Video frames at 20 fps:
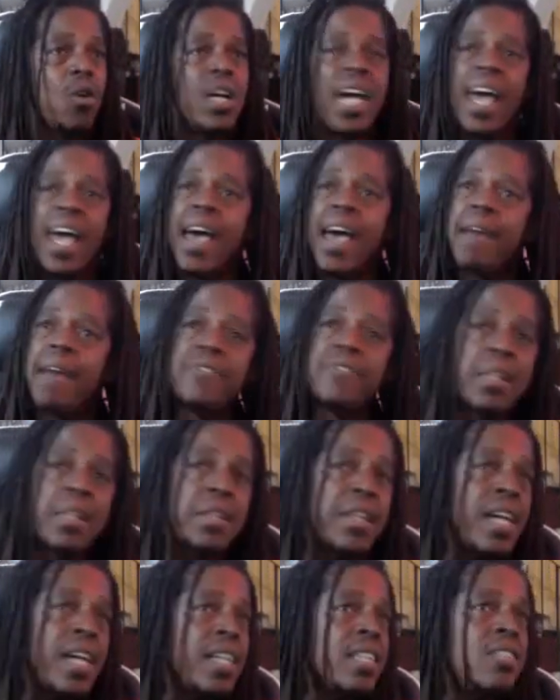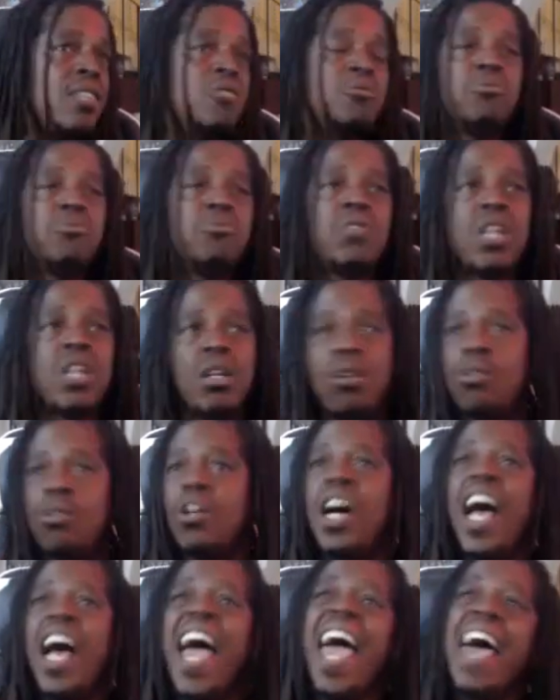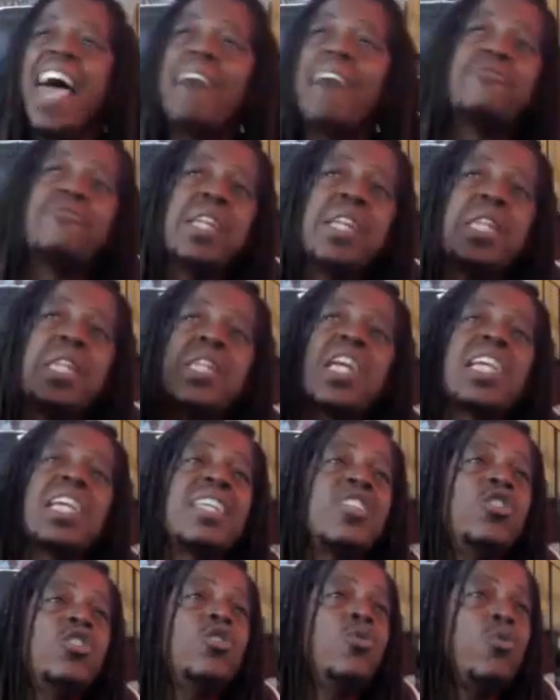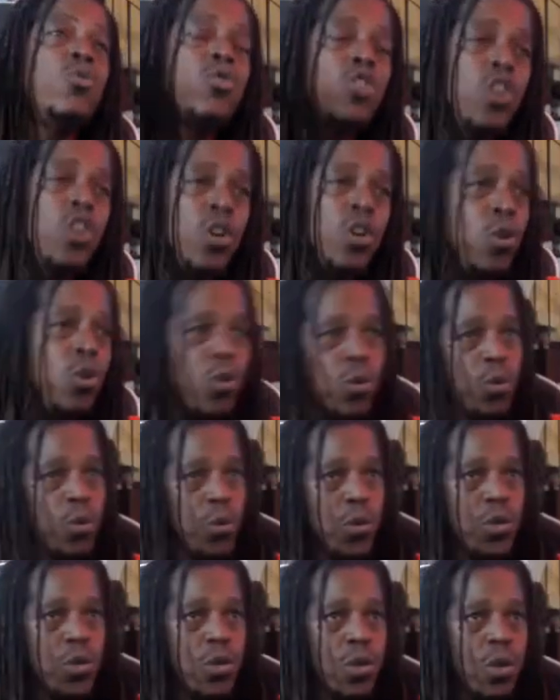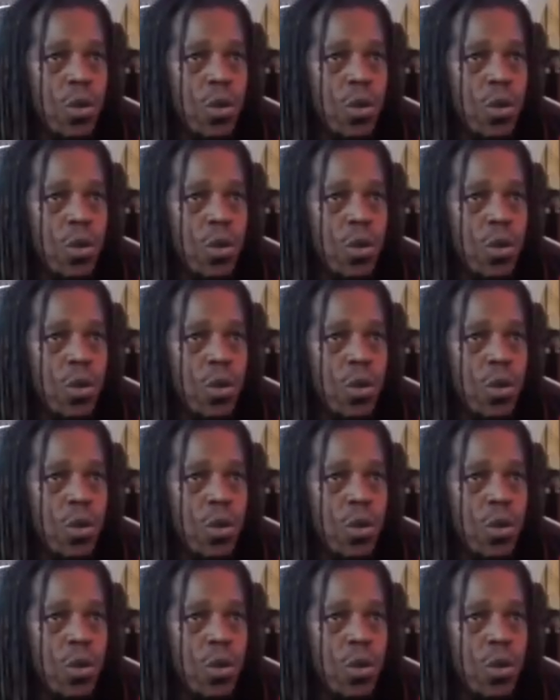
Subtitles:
Everything you do, everything you use